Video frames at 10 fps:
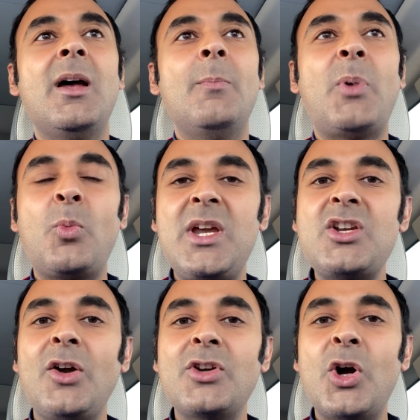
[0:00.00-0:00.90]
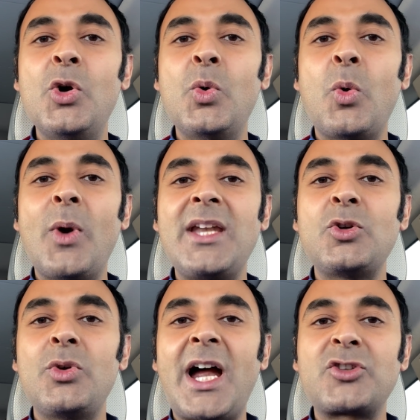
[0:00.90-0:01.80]
But we don't know when
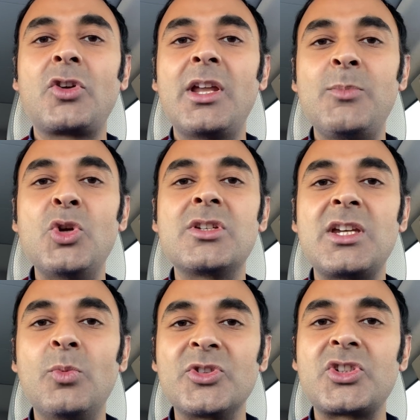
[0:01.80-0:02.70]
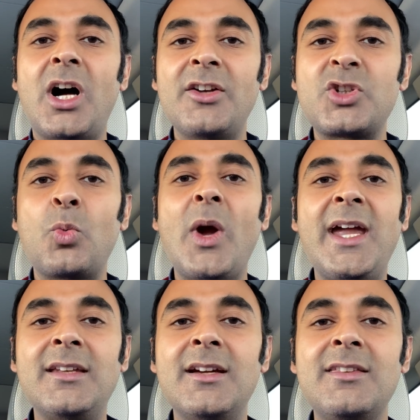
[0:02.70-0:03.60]
your natural immunity will start to wane.